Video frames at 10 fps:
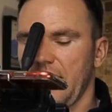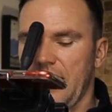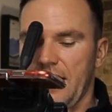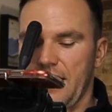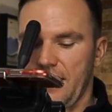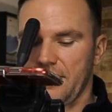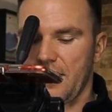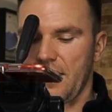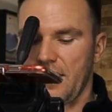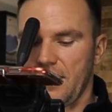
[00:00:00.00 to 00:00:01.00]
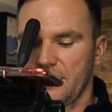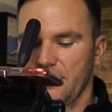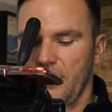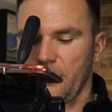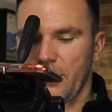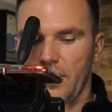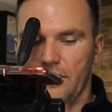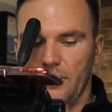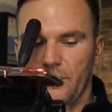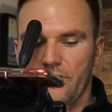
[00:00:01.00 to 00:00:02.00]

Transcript: and uh, develop on it a little bit